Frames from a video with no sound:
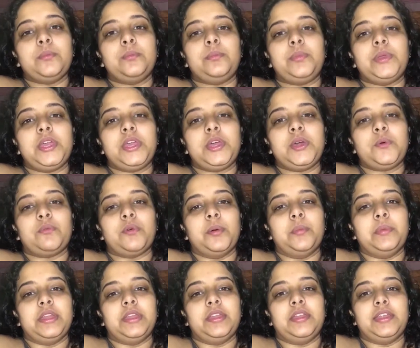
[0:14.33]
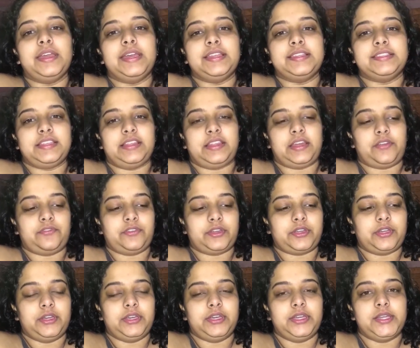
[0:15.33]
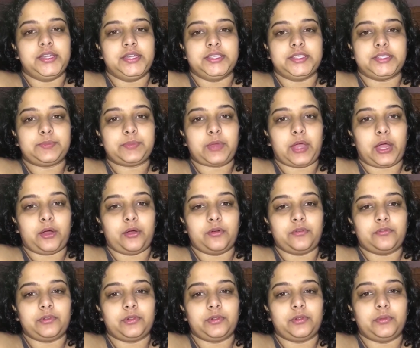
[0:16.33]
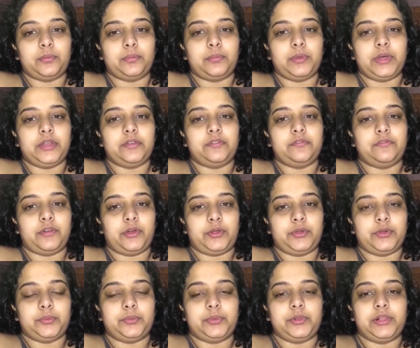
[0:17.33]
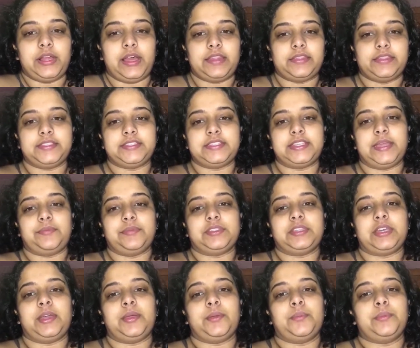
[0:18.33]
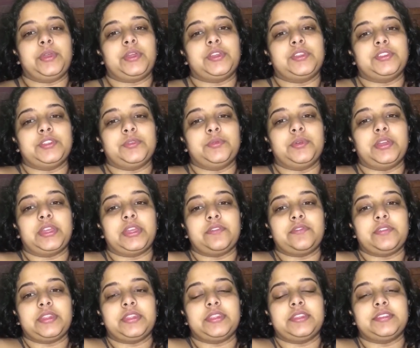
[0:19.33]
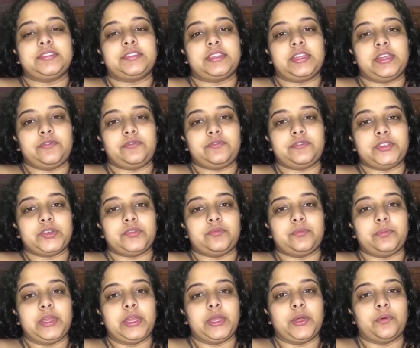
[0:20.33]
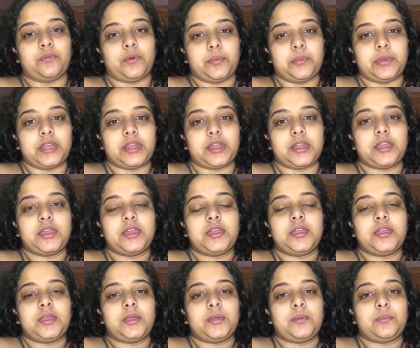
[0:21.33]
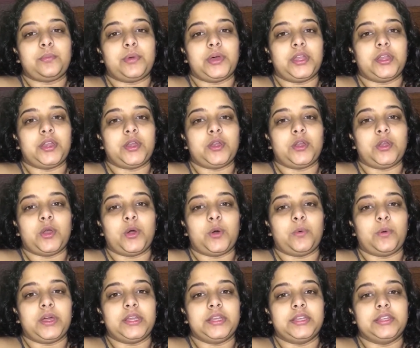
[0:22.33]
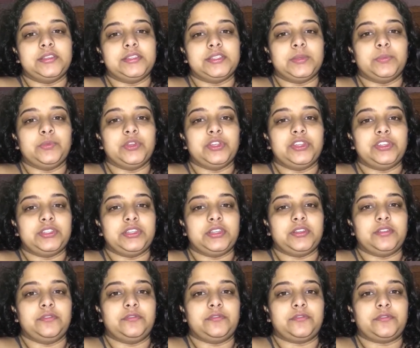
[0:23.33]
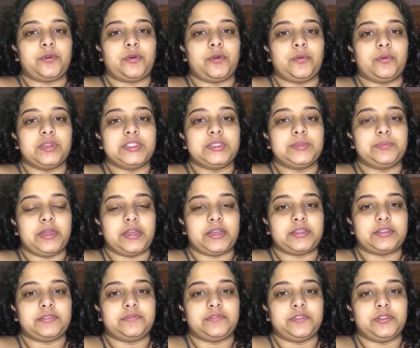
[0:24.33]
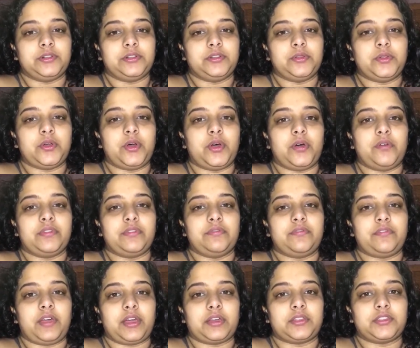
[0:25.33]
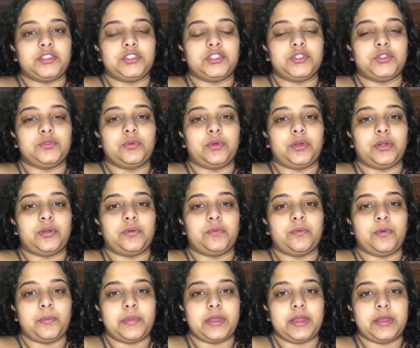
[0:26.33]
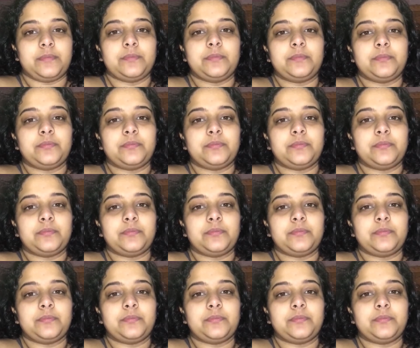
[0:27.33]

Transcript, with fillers: Being a woman in South Africa is powerful but vulnerable at the same time because you are given this gift of being a woman, but no one is appreciative or respectful of the fact that you are a woman.